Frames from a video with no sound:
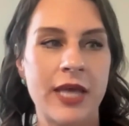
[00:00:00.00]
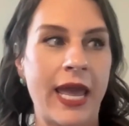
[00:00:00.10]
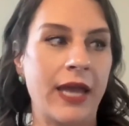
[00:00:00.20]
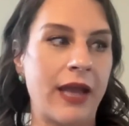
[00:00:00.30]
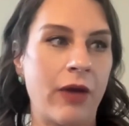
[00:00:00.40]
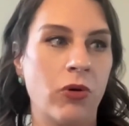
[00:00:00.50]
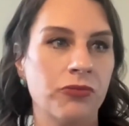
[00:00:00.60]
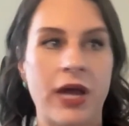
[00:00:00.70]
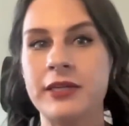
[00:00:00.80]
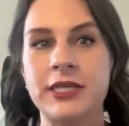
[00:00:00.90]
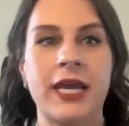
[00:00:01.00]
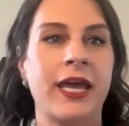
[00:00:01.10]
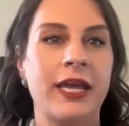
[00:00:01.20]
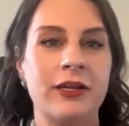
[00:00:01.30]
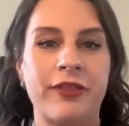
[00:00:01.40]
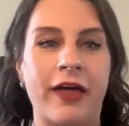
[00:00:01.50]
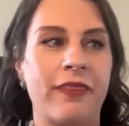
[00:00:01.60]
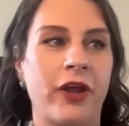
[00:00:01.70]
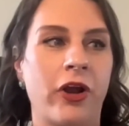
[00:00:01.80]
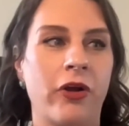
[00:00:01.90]
and I will not take a hint
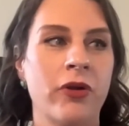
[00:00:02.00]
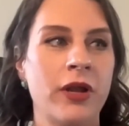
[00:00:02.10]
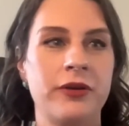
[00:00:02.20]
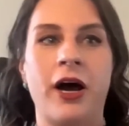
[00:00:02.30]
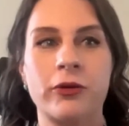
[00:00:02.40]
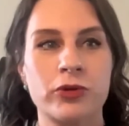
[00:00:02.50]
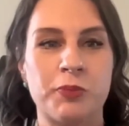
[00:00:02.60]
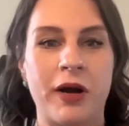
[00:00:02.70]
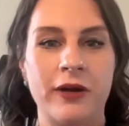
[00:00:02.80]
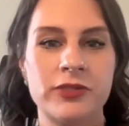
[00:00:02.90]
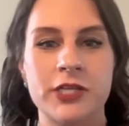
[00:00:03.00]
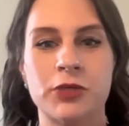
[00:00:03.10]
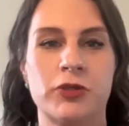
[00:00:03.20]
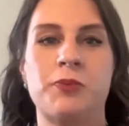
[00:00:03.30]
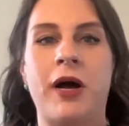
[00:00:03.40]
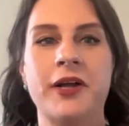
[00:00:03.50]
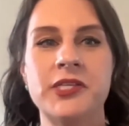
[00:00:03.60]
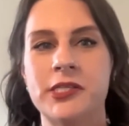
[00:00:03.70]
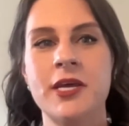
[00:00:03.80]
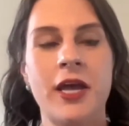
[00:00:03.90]
that their non-response is a
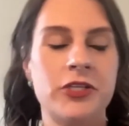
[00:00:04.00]
response